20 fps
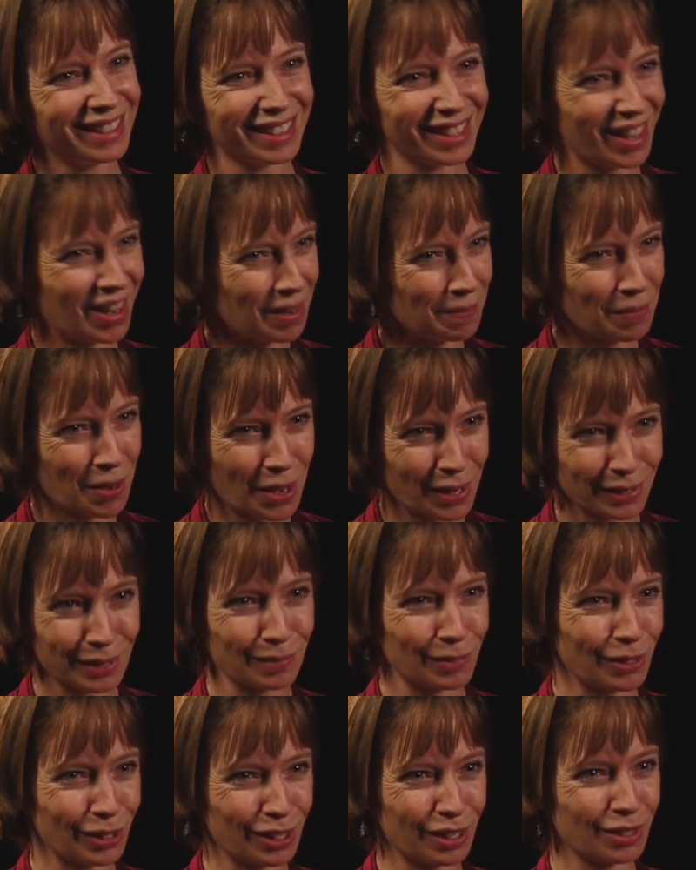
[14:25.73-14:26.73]
not
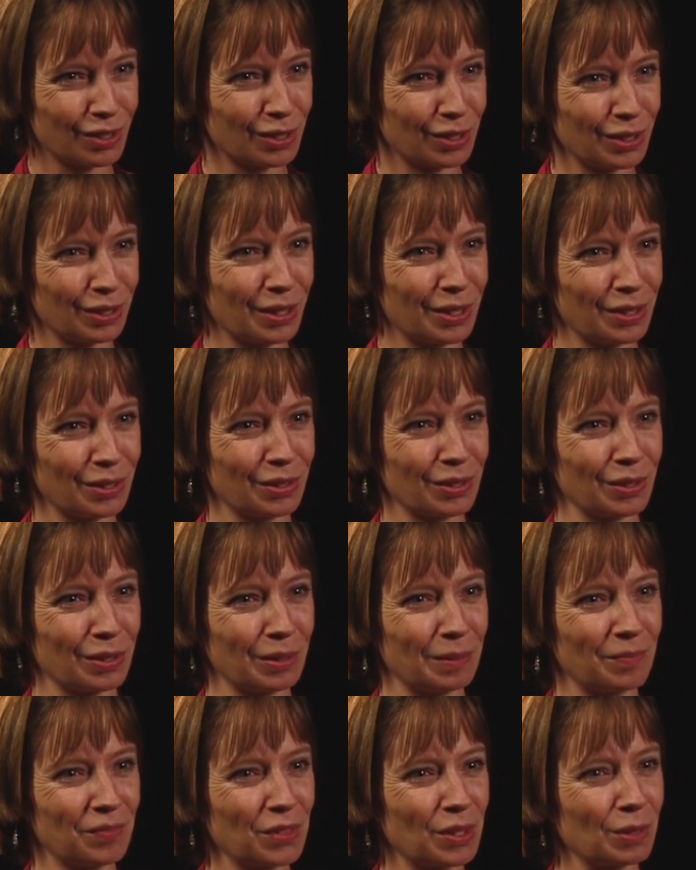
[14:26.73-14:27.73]
possible under, under
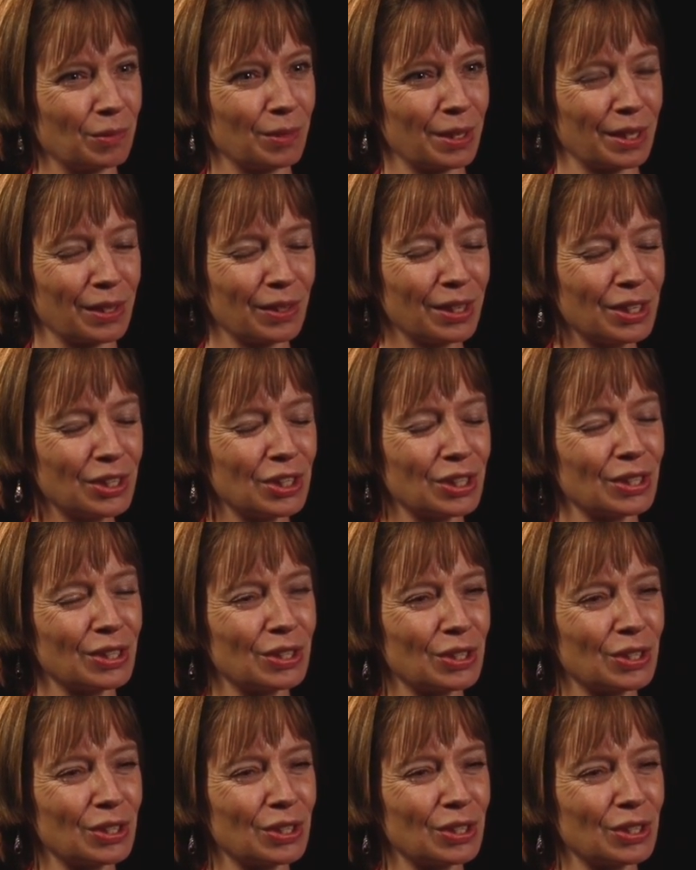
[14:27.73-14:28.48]
the, the regulations.